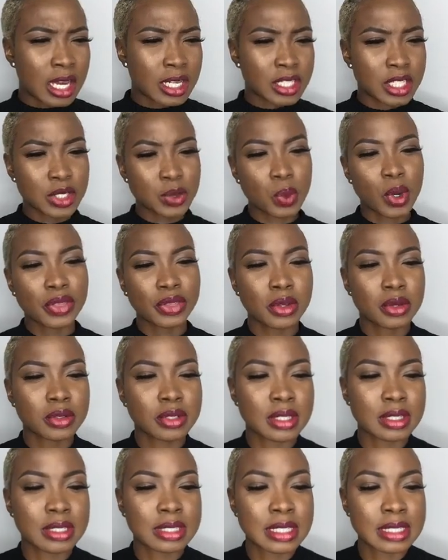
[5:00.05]
Just want those
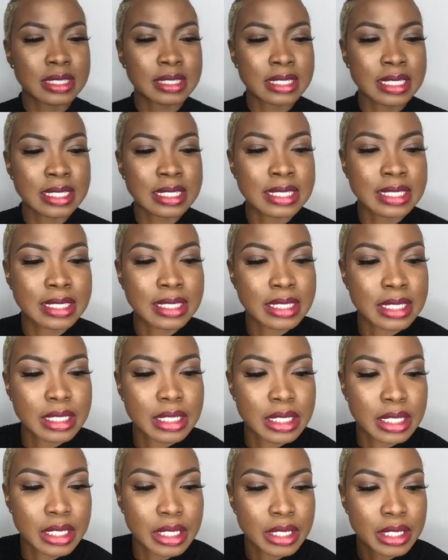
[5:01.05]
statistics
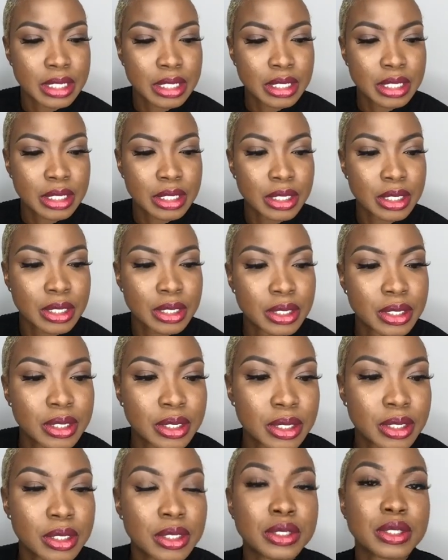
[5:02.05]

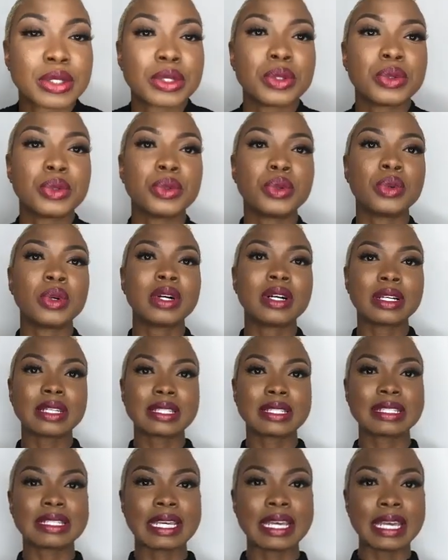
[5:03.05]
to
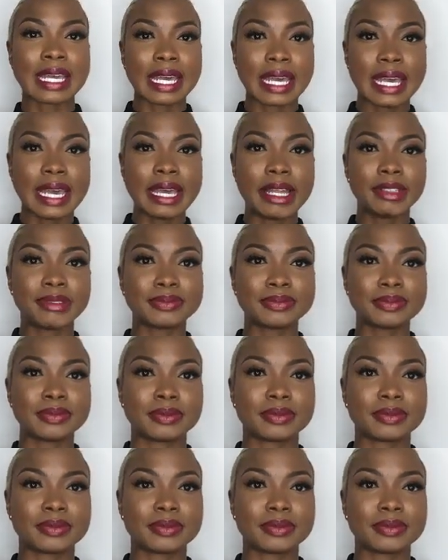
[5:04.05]
sink in.